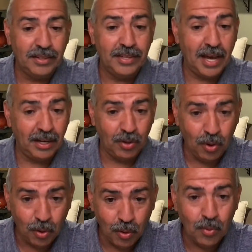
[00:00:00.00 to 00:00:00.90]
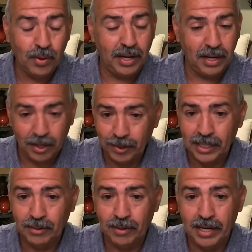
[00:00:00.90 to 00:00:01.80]
that whole
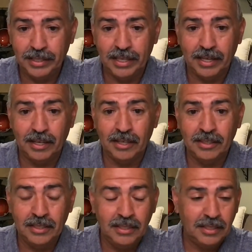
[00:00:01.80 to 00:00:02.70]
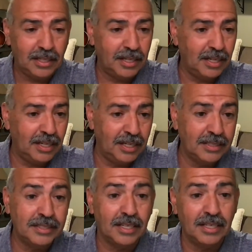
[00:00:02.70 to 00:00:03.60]
area right there,
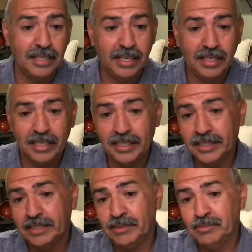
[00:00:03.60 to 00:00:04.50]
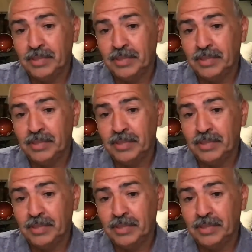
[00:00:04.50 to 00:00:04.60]
Salinas.